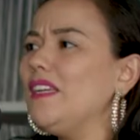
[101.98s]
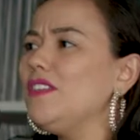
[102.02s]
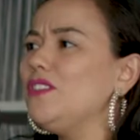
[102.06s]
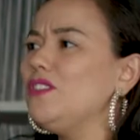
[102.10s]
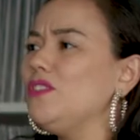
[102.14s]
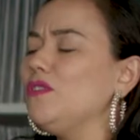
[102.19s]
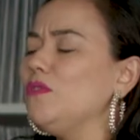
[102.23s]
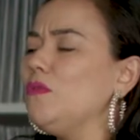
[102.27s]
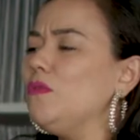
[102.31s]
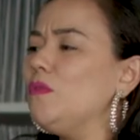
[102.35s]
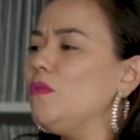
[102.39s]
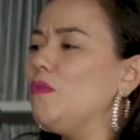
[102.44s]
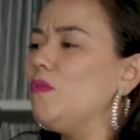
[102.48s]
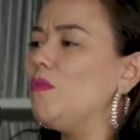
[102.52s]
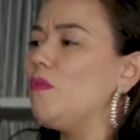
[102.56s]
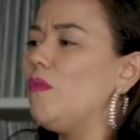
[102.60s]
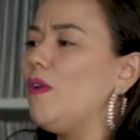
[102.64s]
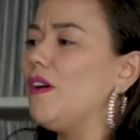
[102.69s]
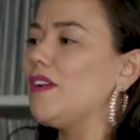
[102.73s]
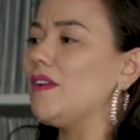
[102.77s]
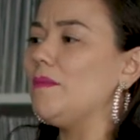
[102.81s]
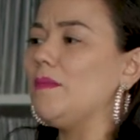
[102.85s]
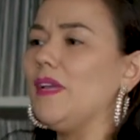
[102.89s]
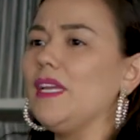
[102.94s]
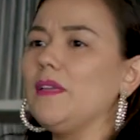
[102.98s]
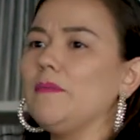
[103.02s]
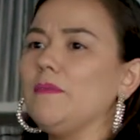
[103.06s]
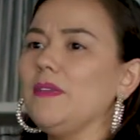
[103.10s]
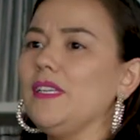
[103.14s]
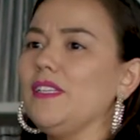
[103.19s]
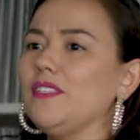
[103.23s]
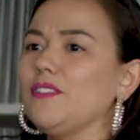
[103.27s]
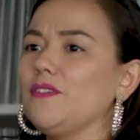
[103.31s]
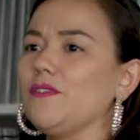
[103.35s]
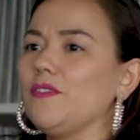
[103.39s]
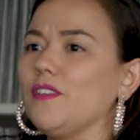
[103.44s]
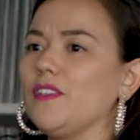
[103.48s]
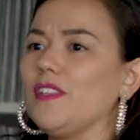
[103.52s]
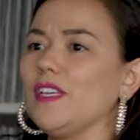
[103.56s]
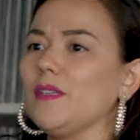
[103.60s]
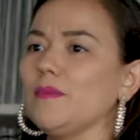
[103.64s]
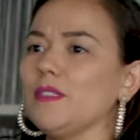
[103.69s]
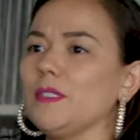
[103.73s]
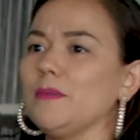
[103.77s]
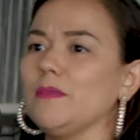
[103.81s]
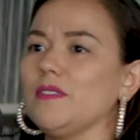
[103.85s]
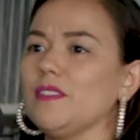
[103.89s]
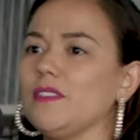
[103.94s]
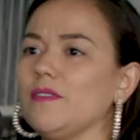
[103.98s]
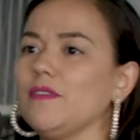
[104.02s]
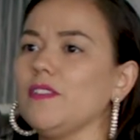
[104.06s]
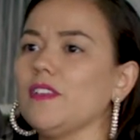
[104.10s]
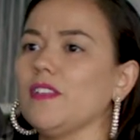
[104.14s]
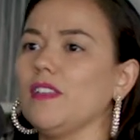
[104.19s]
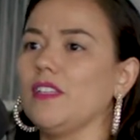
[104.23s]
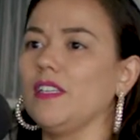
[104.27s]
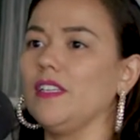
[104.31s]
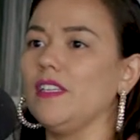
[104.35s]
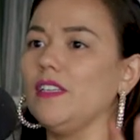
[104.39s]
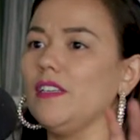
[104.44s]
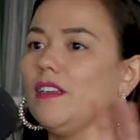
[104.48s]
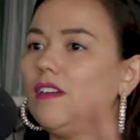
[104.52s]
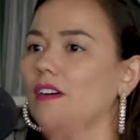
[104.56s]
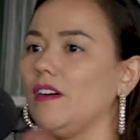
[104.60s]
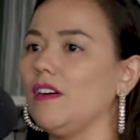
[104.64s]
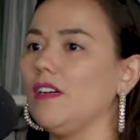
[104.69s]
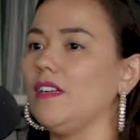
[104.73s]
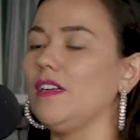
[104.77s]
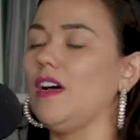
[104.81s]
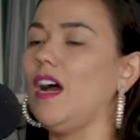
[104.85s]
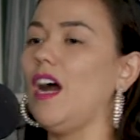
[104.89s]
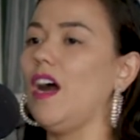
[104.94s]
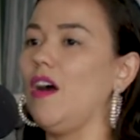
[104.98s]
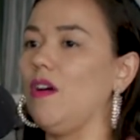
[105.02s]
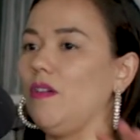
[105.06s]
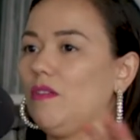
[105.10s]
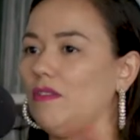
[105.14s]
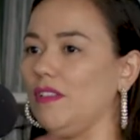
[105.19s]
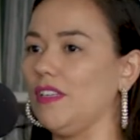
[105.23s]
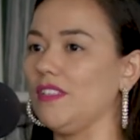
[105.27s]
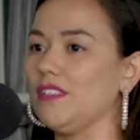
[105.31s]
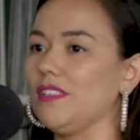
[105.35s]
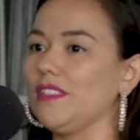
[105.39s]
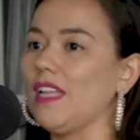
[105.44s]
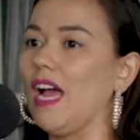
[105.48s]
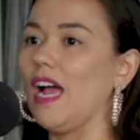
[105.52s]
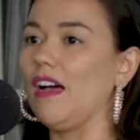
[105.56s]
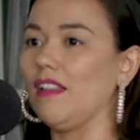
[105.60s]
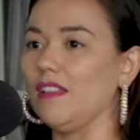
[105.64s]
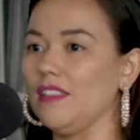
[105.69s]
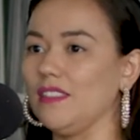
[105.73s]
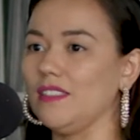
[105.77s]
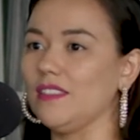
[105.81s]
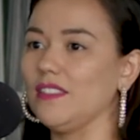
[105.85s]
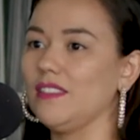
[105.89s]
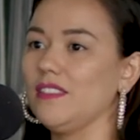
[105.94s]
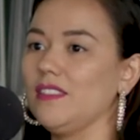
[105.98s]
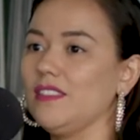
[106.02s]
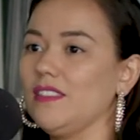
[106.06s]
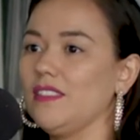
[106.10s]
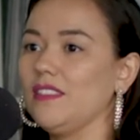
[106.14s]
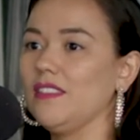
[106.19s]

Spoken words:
made you want to make beats for them specifically? How their style is?